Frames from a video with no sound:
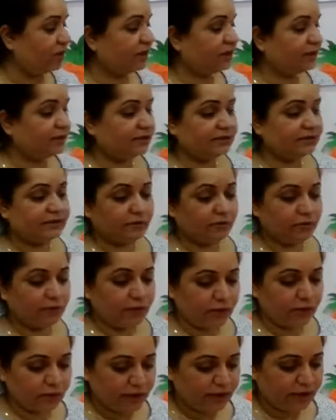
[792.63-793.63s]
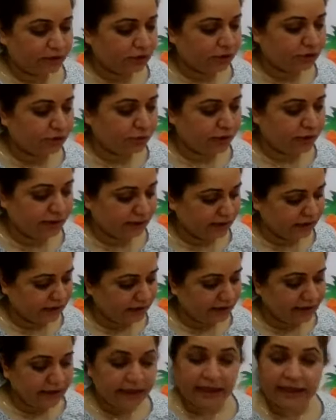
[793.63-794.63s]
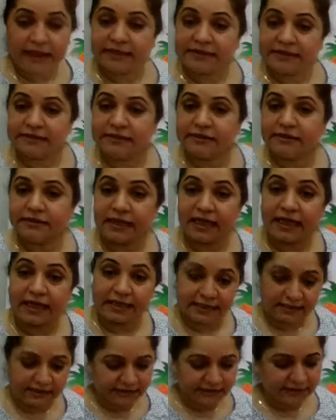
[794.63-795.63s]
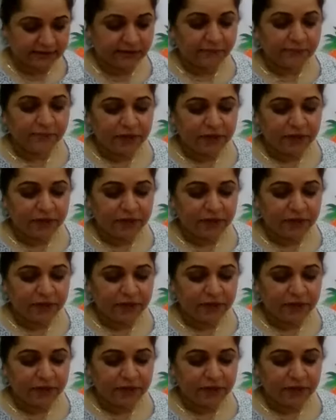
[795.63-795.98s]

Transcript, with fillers: is that we are going to do an little exercise